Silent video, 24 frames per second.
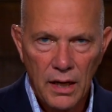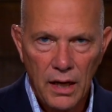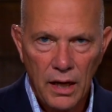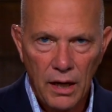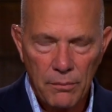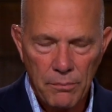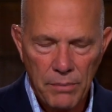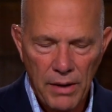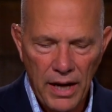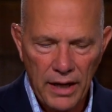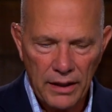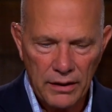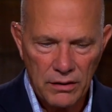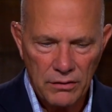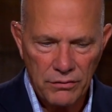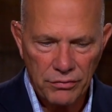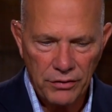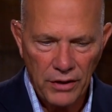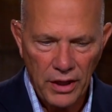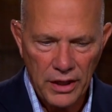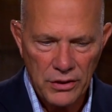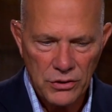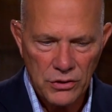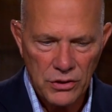about
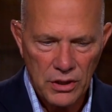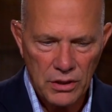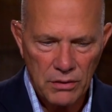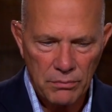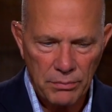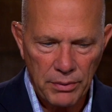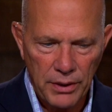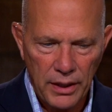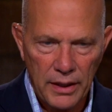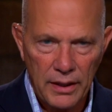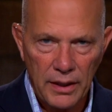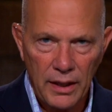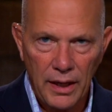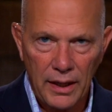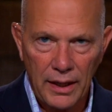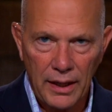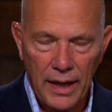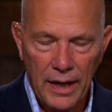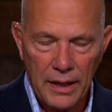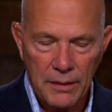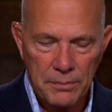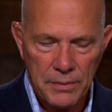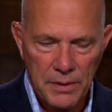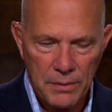inflation, but a
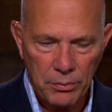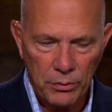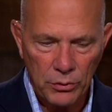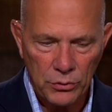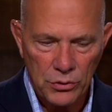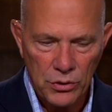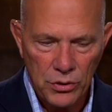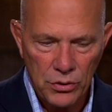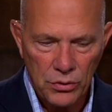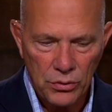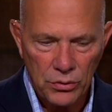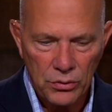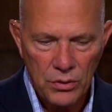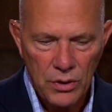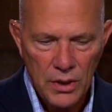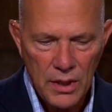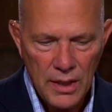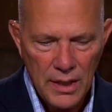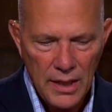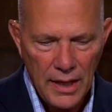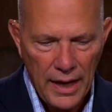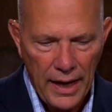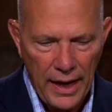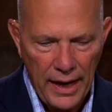lot of people do,
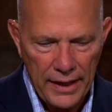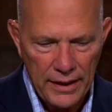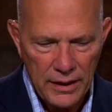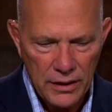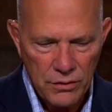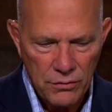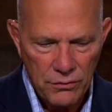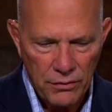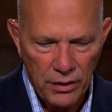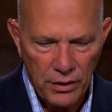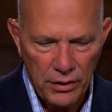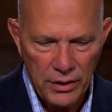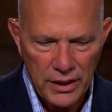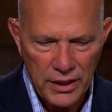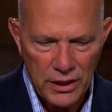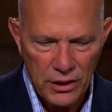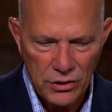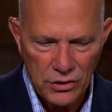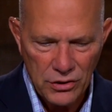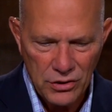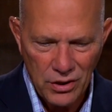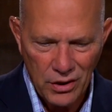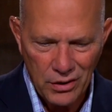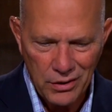and it's very
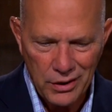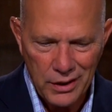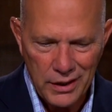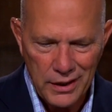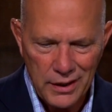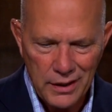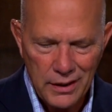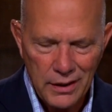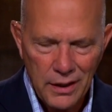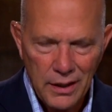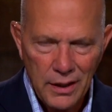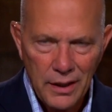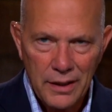concerning.